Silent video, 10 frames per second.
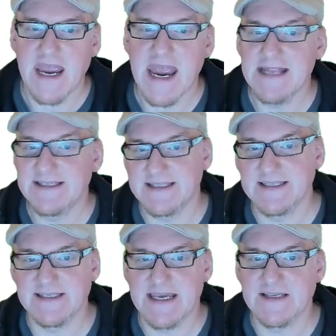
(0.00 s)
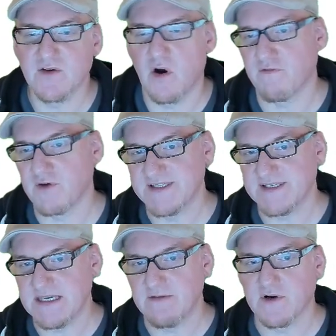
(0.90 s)
instances of
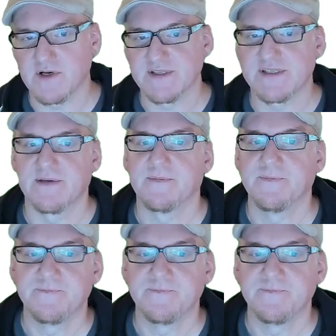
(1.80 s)
receivers.